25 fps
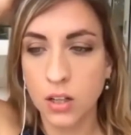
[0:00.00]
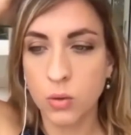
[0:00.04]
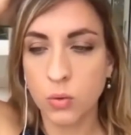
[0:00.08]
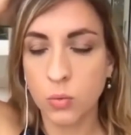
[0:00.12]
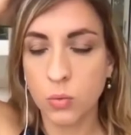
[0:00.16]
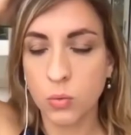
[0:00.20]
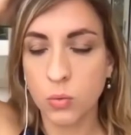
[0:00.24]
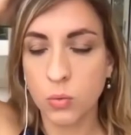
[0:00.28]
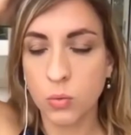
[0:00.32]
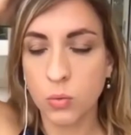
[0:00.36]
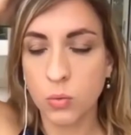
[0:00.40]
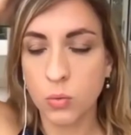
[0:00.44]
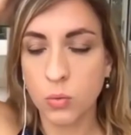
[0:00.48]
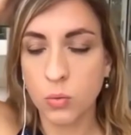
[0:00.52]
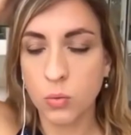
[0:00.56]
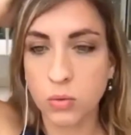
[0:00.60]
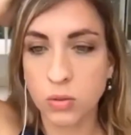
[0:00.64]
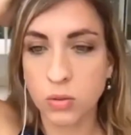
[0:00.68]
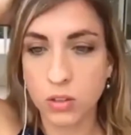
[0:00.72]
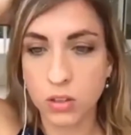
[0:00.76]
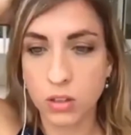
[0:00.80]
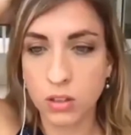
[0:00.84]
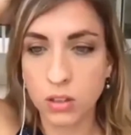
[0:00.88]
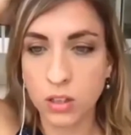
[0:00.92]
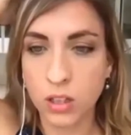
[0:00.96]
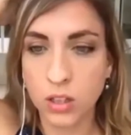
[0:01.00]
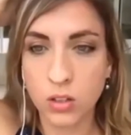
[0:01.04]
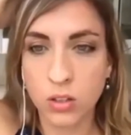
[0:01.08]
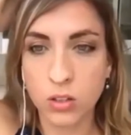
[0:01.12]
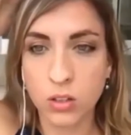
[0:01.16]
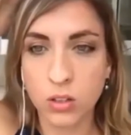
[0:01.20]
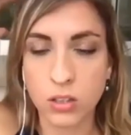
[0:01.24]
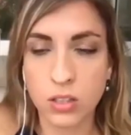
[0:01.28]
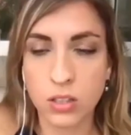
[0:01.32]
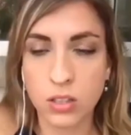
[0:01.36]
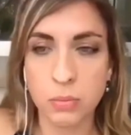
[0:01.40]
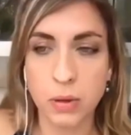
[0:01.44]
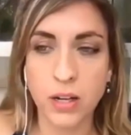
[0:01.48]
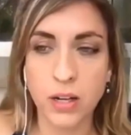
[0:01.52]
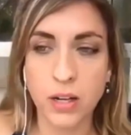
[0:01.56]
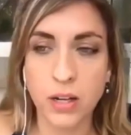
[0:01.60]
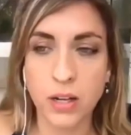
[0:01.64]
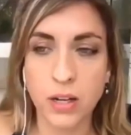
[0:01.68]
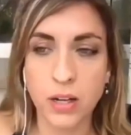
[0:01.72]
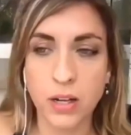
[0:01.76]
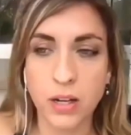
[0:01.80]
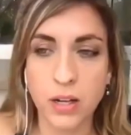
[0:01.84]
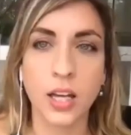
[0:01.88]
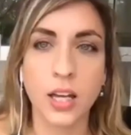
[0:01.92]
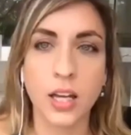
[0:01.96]
when the kids were little,
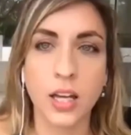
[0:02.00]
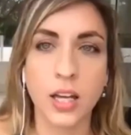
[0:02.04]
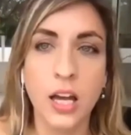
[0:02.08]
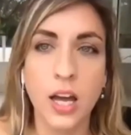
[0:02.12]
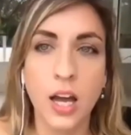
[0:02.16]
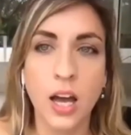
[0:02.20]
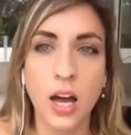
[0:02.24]
especially.